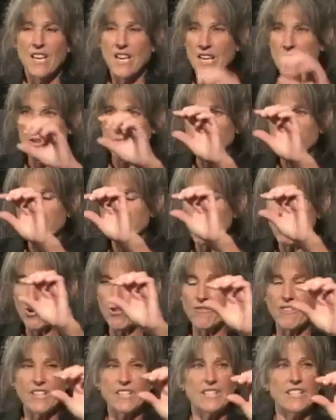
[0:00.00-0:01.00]
in
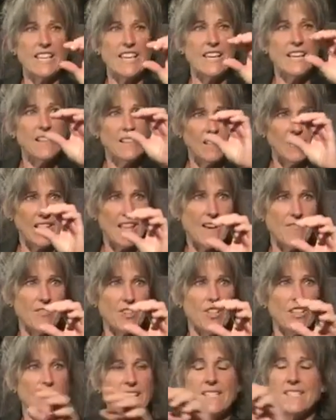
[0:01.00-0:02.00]
perfectly
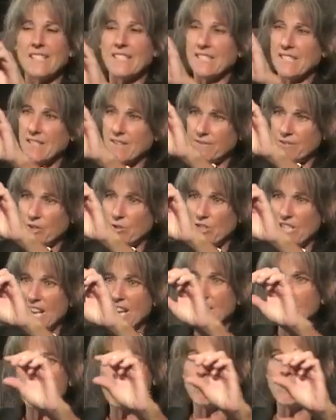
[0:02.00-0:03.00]
level. It's as if you
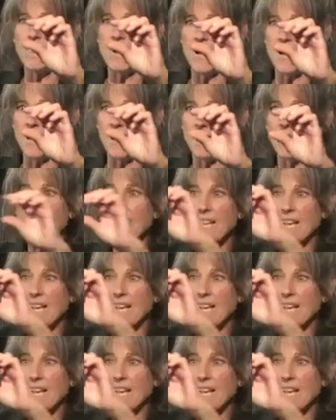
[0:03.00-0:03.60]
take a